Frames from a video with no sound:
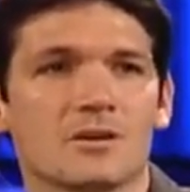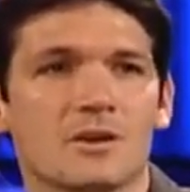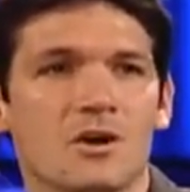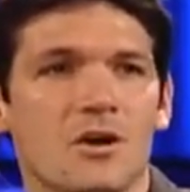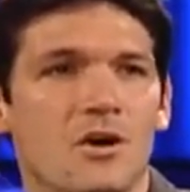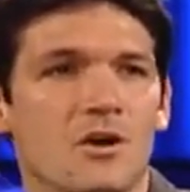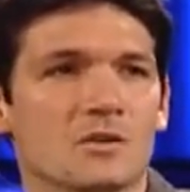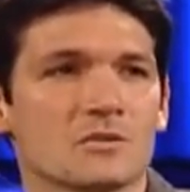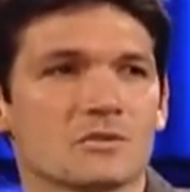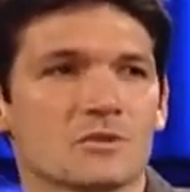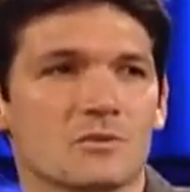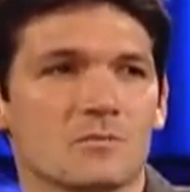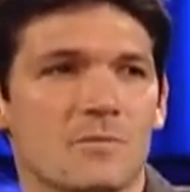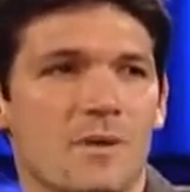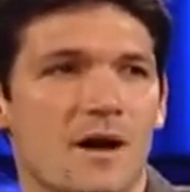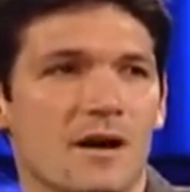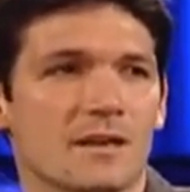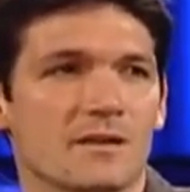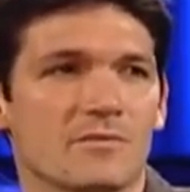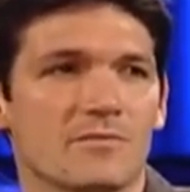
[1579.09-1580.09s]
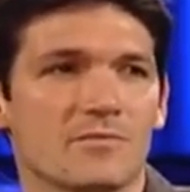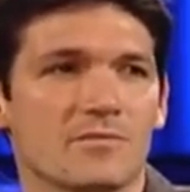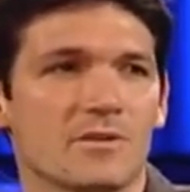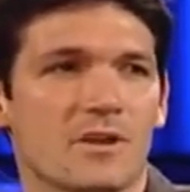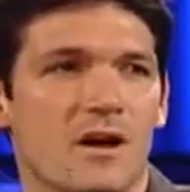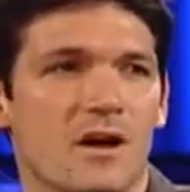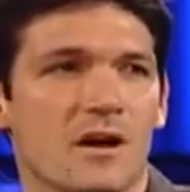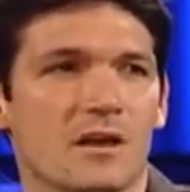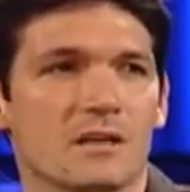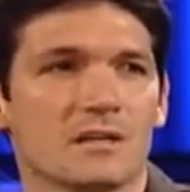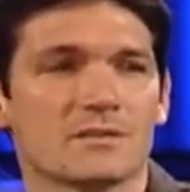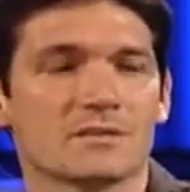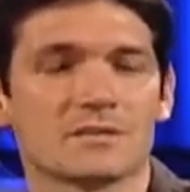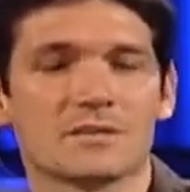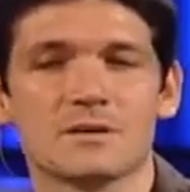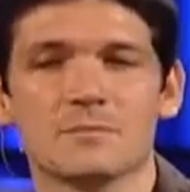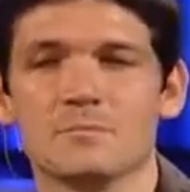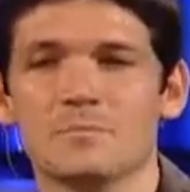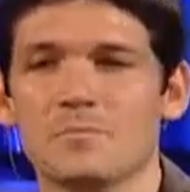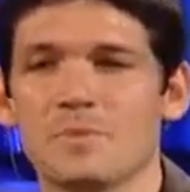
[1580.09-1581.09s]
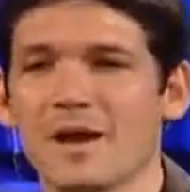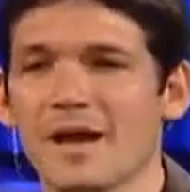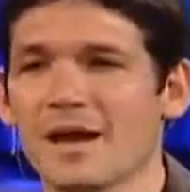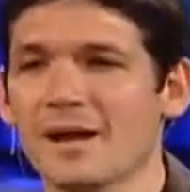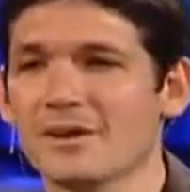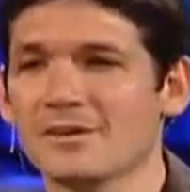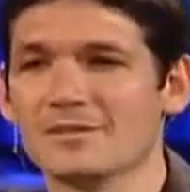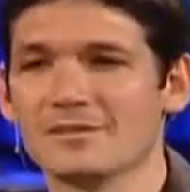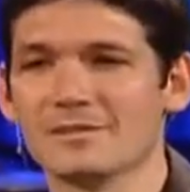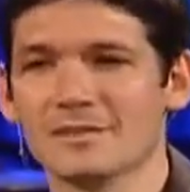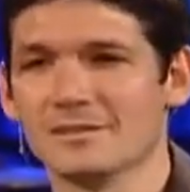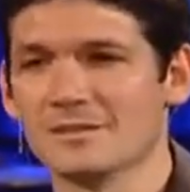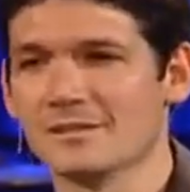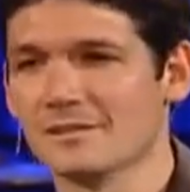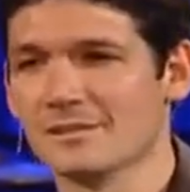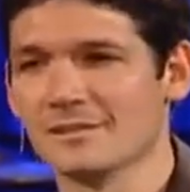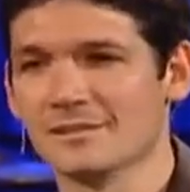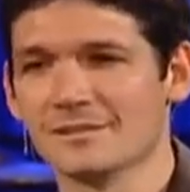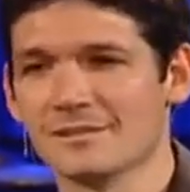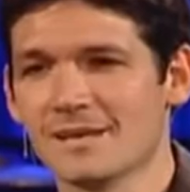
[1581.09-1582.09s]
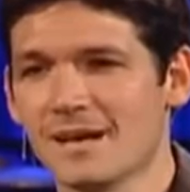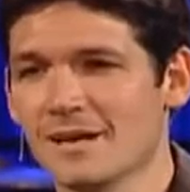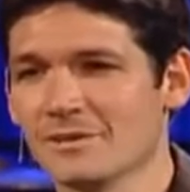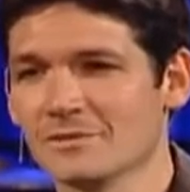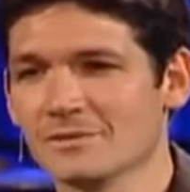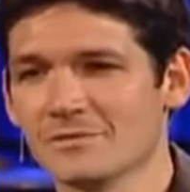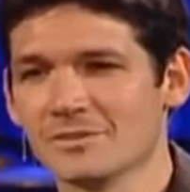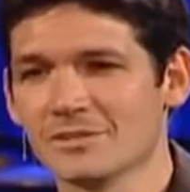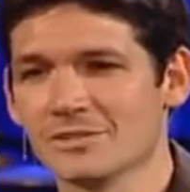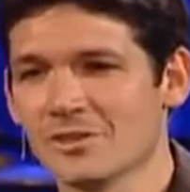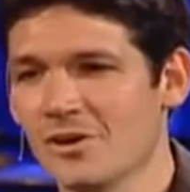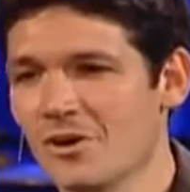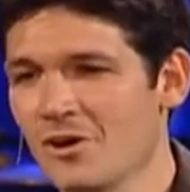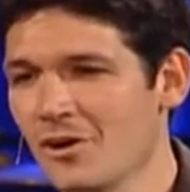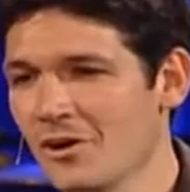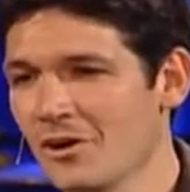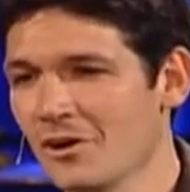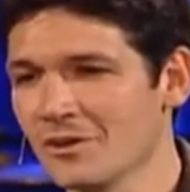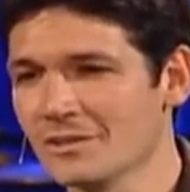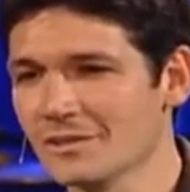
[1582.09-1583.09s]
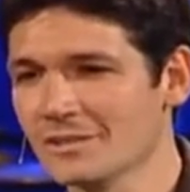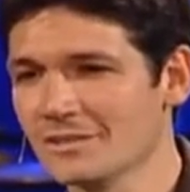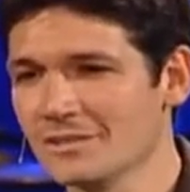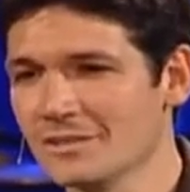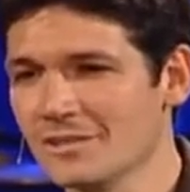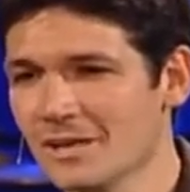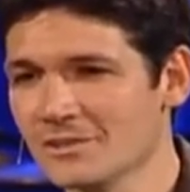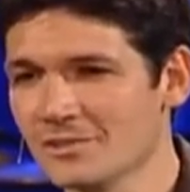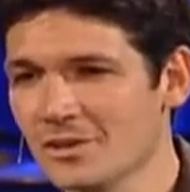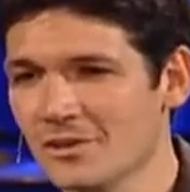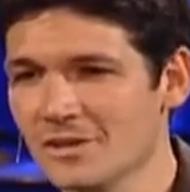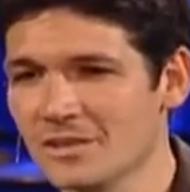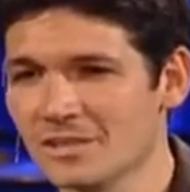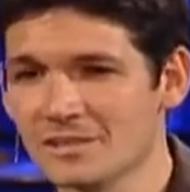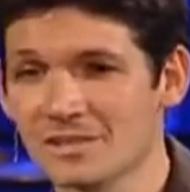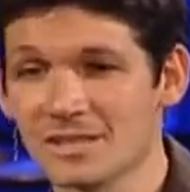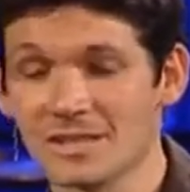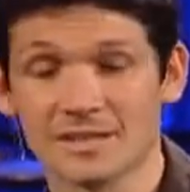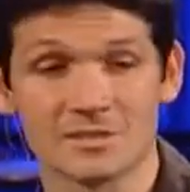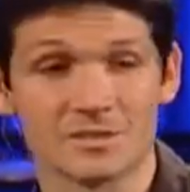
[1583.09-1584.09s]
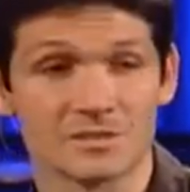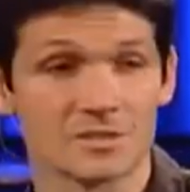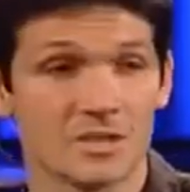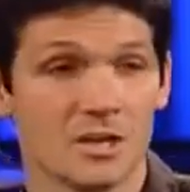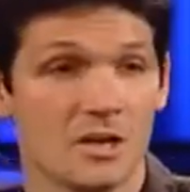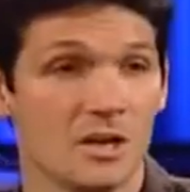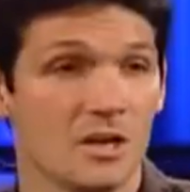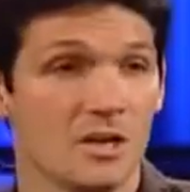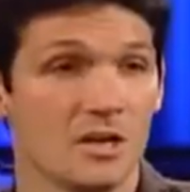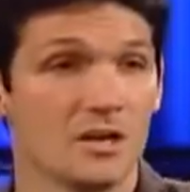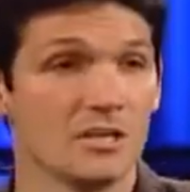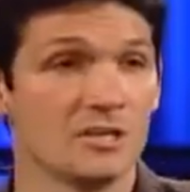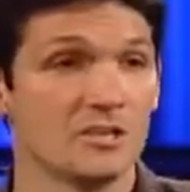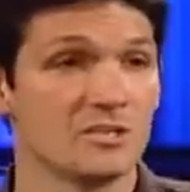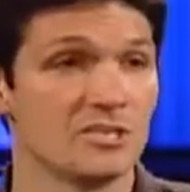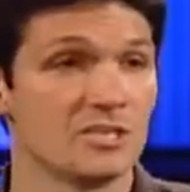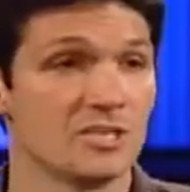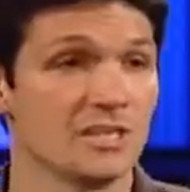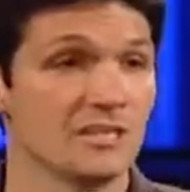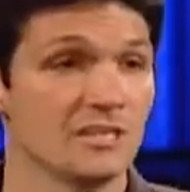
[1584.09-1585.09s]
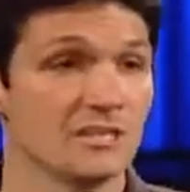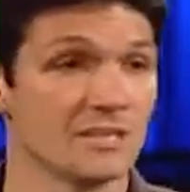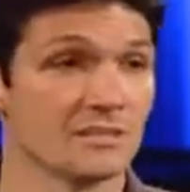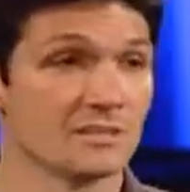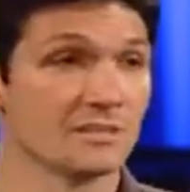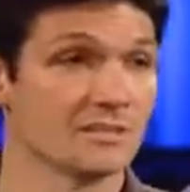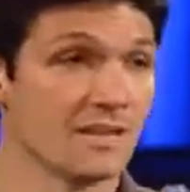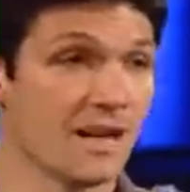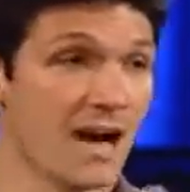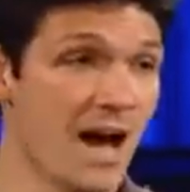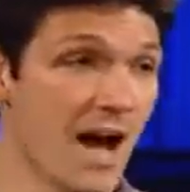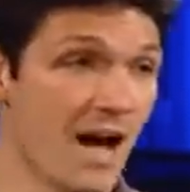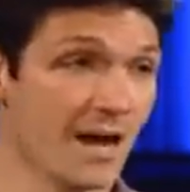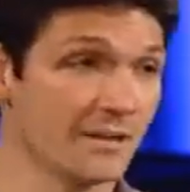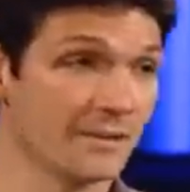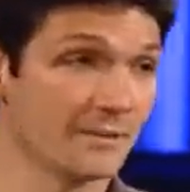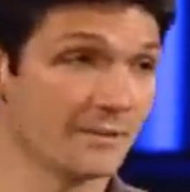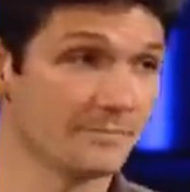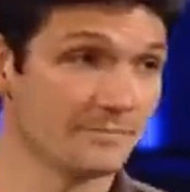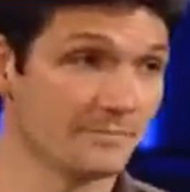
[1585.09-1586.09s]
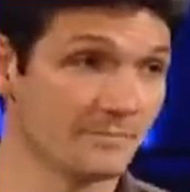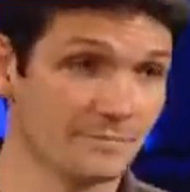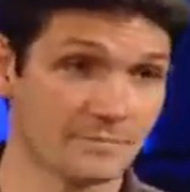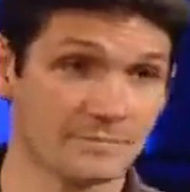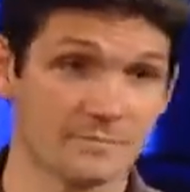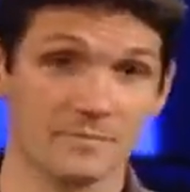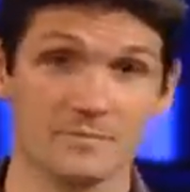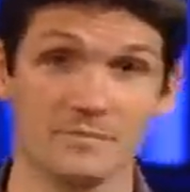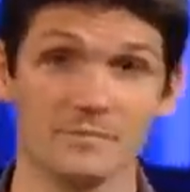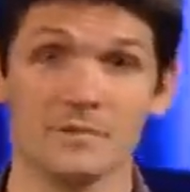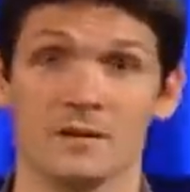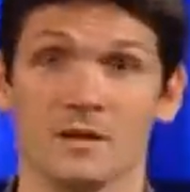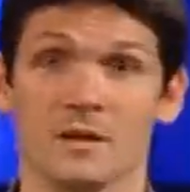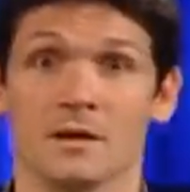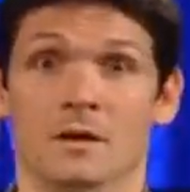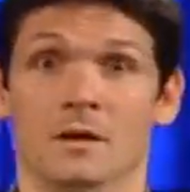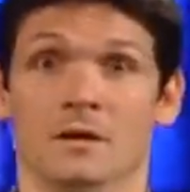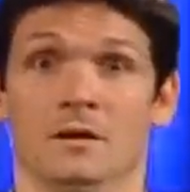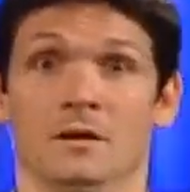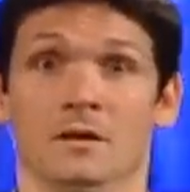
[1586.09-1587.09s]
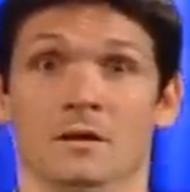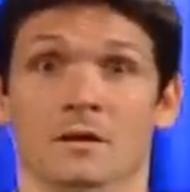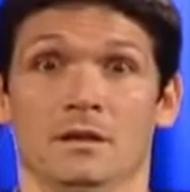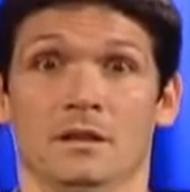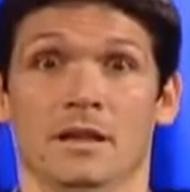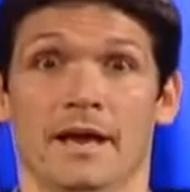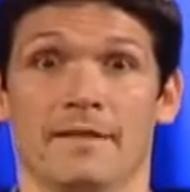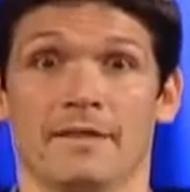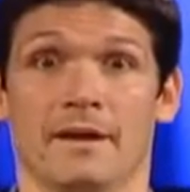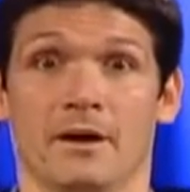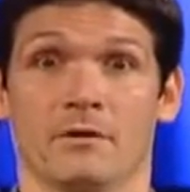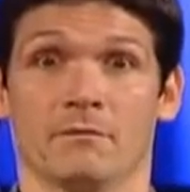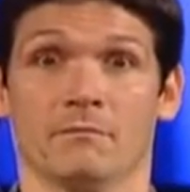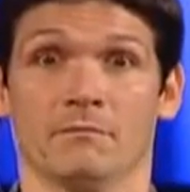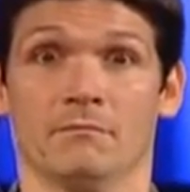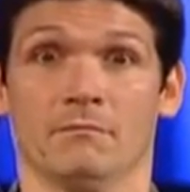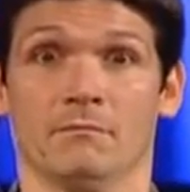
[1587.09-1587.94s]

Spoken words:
calls her body flawless, compares it to the desires of his heart, does all these things, she does not lay there.